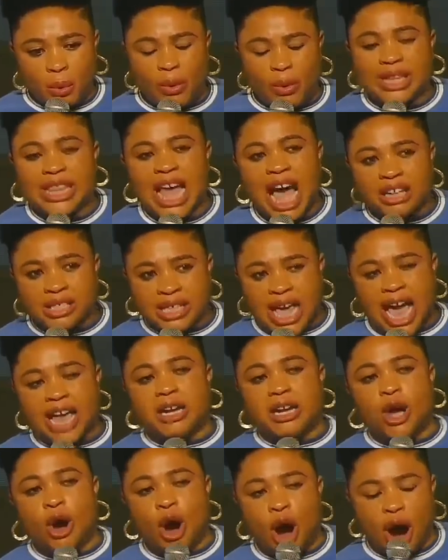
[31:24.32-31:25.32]
without
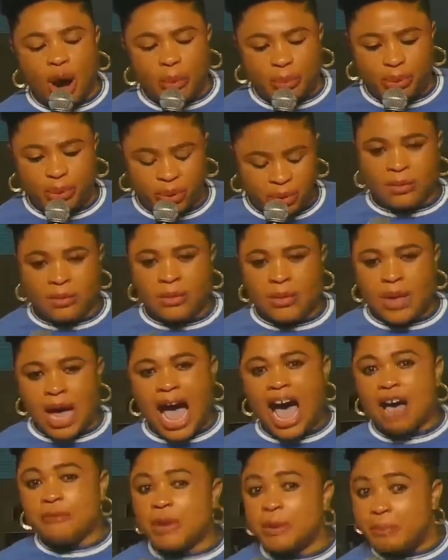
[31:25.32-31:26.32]
any hope.
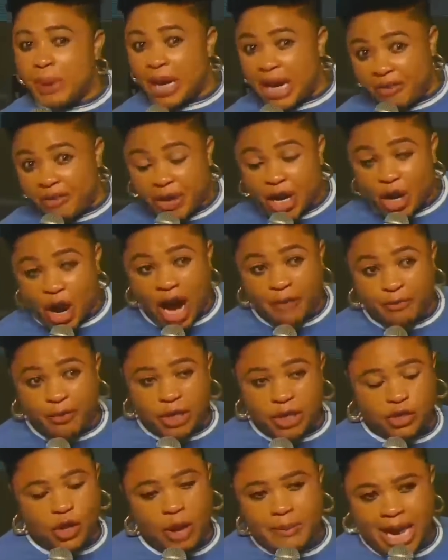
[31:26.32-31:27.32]
I've been believing God
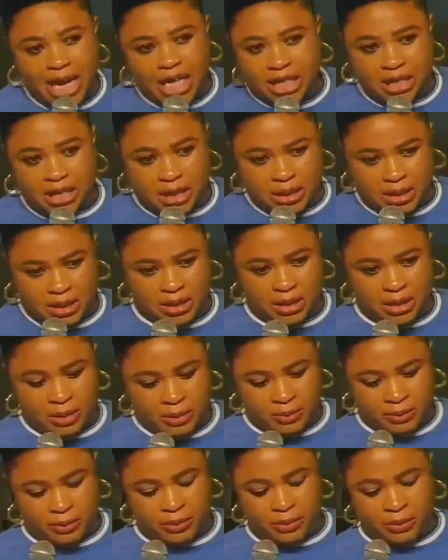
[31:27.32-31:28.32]
for so many
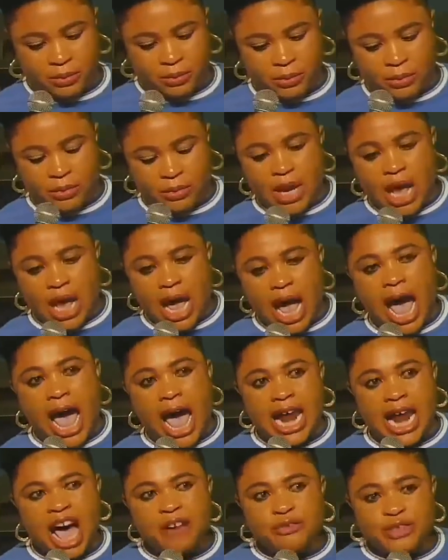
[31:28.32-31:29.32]
things. And
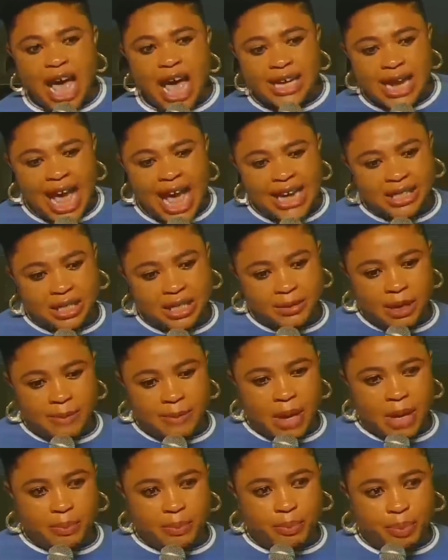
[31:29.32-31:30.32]
after that
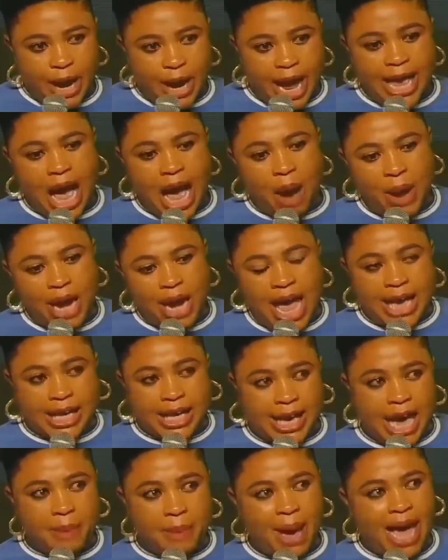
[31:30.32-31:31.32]
prayer, when I
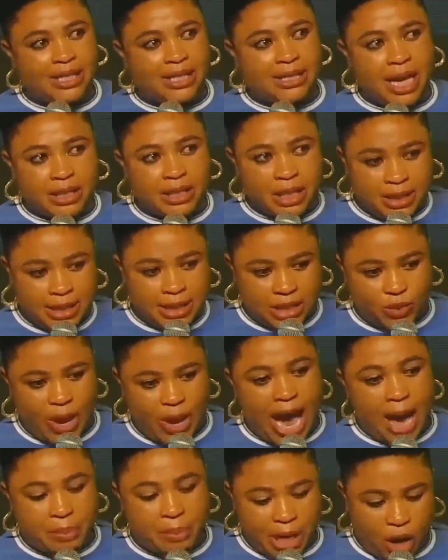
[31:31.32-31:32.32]
came, I said, this is
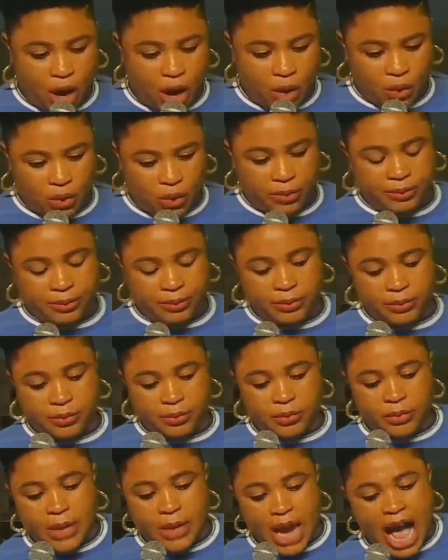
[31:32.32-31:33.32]
where I belong.
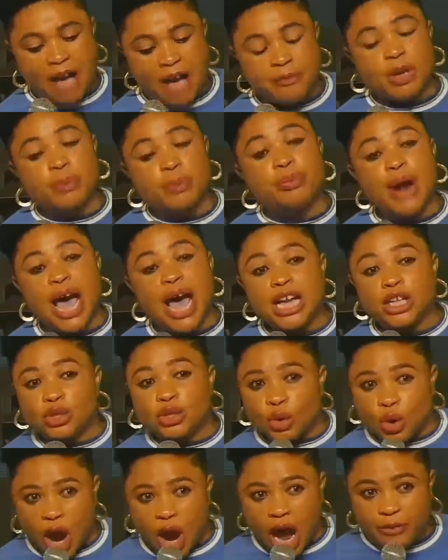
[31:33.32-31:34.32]
I've been praying
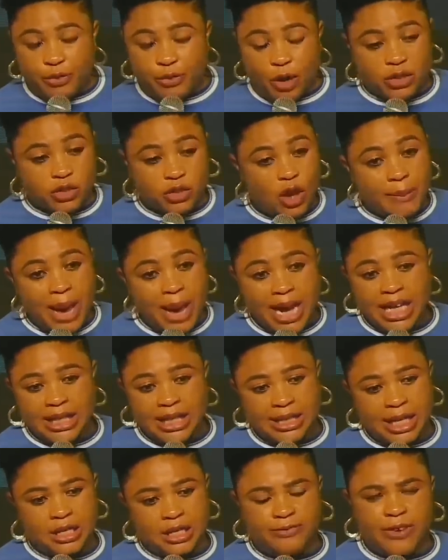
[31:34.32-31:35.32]
to God for so many
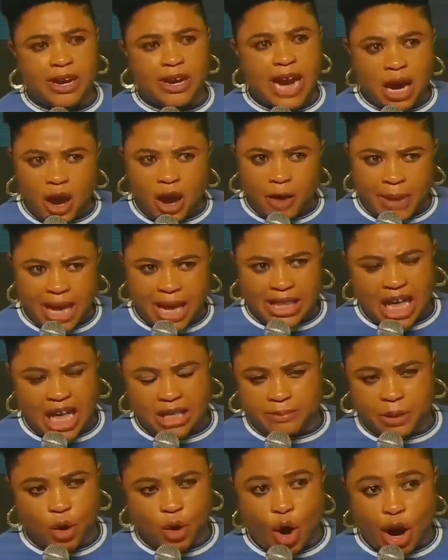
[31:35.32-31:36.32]
things. Federal government
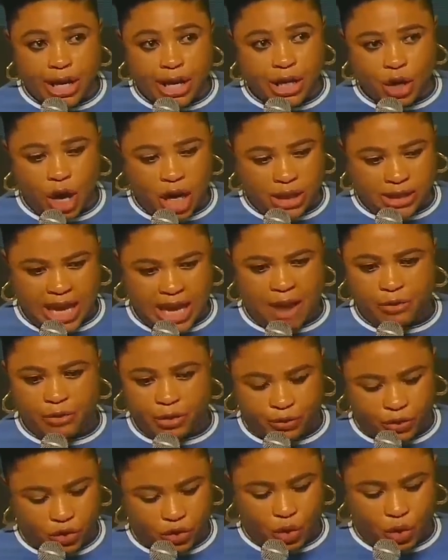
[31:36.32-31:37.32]
has been owing us. They have
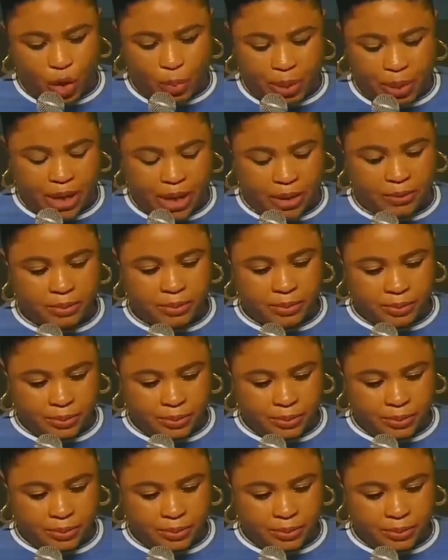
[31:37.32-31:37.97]
refused to pay.